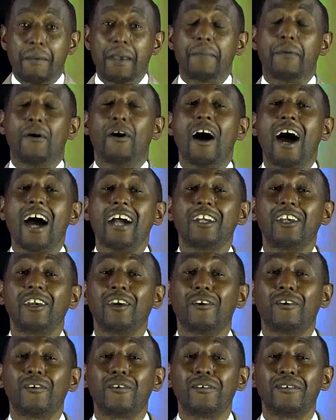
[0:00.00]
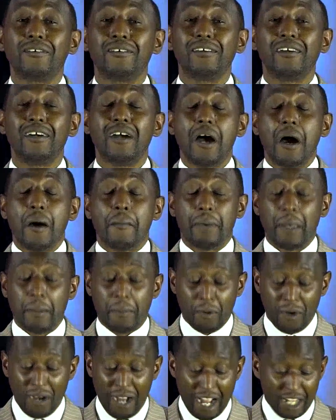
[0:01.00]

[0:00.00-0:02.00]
People argue. People